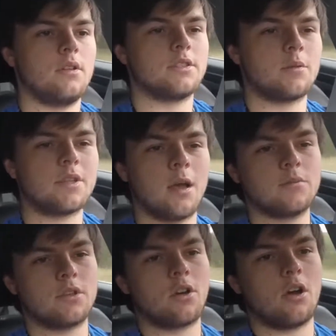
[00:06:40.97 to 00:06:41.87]

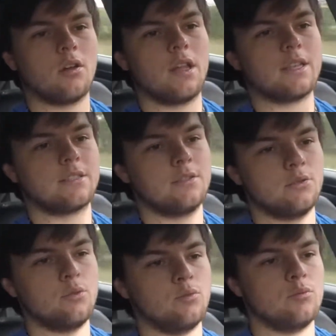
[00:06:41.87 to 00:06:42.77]
sometimes the car likes
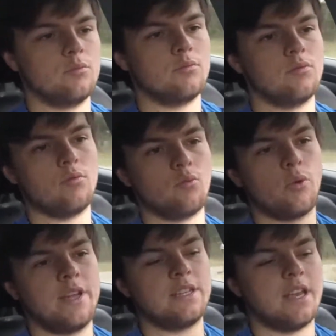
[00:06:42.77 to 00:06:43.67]
to
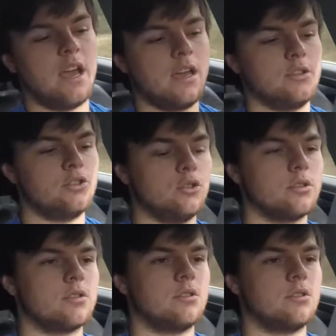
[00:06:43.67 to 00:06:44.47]
re-engage your